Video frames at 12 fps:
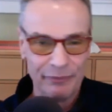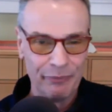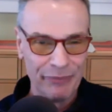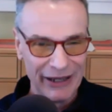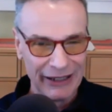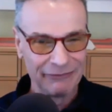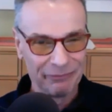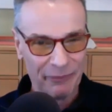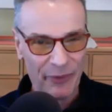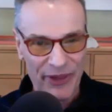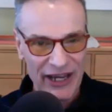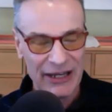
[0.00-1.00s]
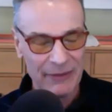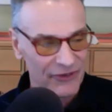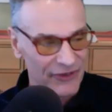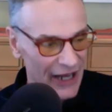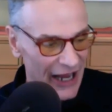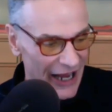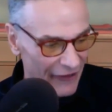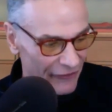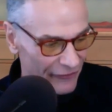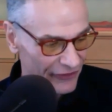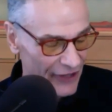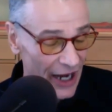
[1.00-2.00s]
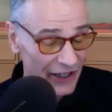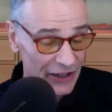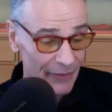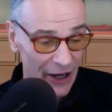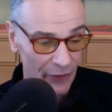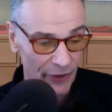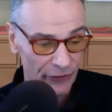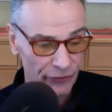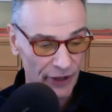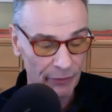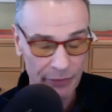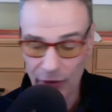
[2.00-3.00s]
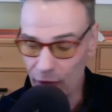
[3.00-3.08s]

big themes I've talked about with Trump